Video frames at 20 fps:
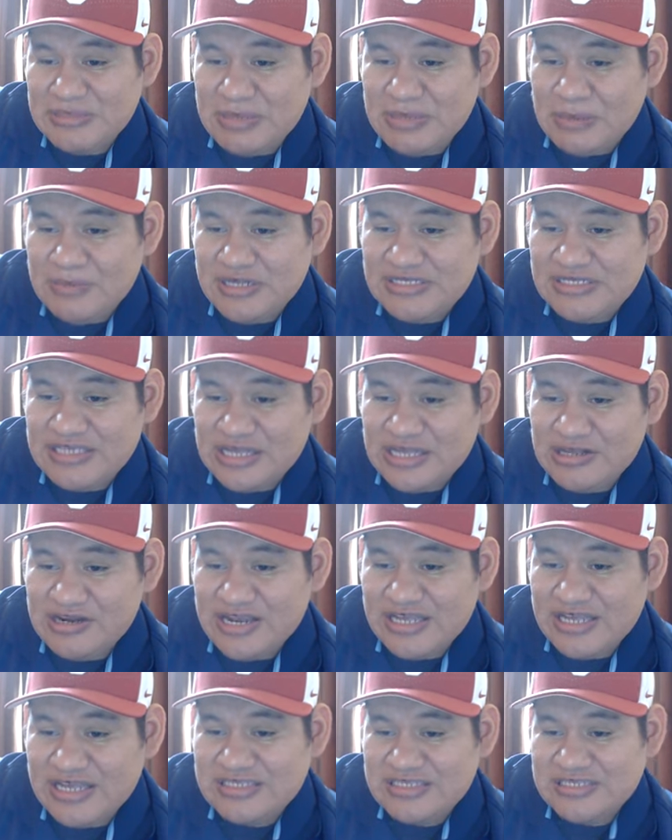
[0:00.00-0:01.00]
My bestseller
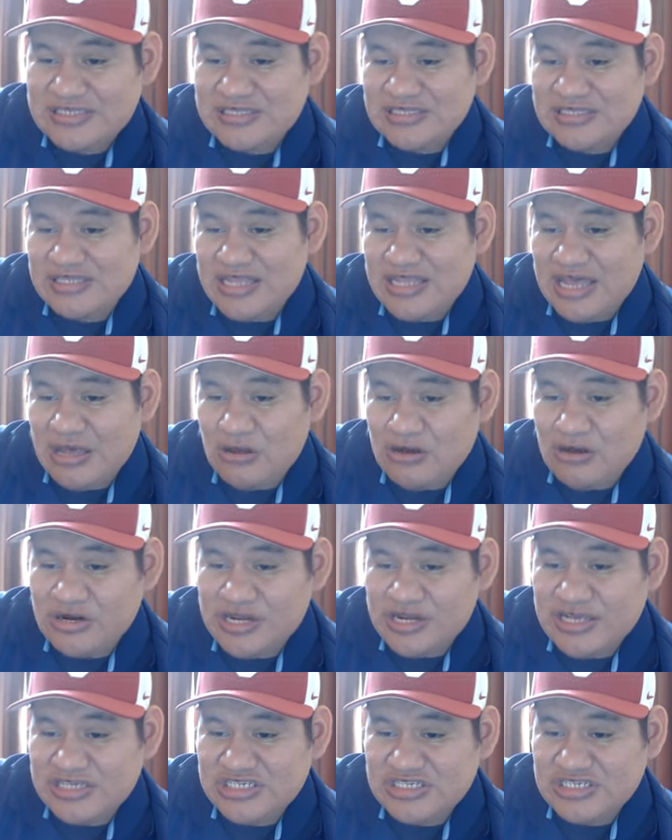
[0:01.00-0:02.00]
has now are